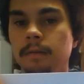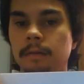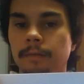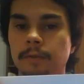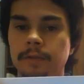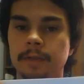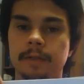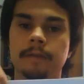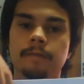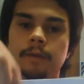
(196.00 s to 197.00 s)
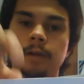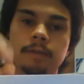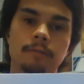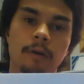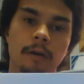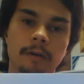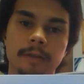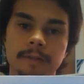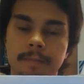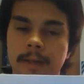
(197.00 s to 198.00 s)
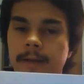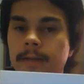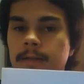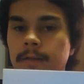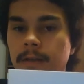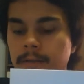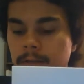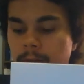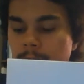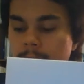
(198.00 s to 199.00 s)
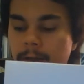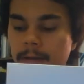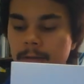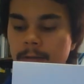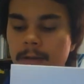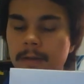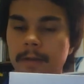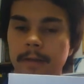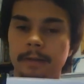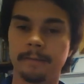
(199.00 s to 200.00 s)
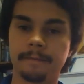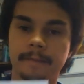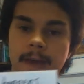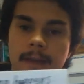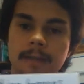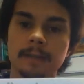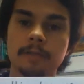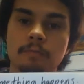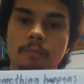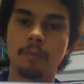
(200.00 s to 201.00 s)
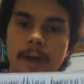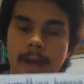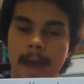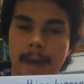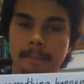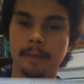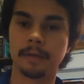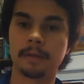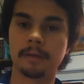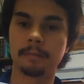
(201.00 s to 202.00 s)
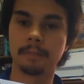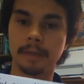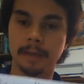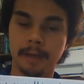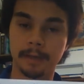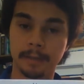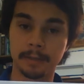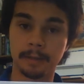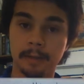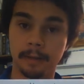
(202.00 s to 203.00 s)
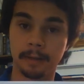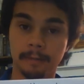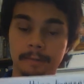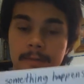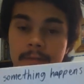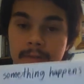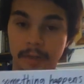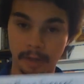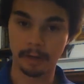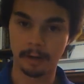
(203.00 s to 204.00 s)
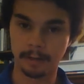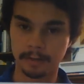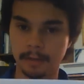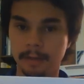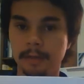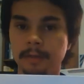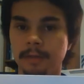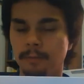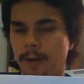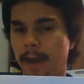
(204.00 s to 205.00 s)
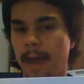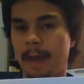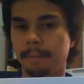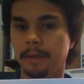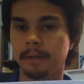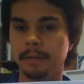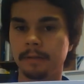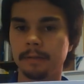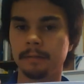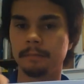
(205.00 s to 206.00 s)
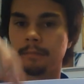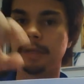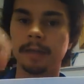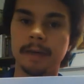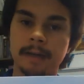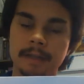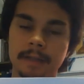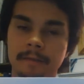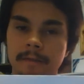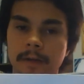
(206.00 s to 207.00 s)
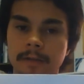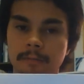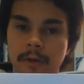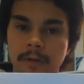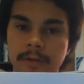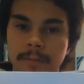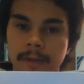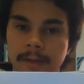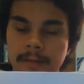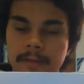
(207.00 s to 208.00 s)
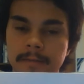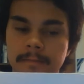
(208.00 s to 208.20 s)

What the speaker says: If you said he forgot to water his plants, I'd say you're right. Now the effect is what happened because of the cause. So what happened because he forgot to water his plants?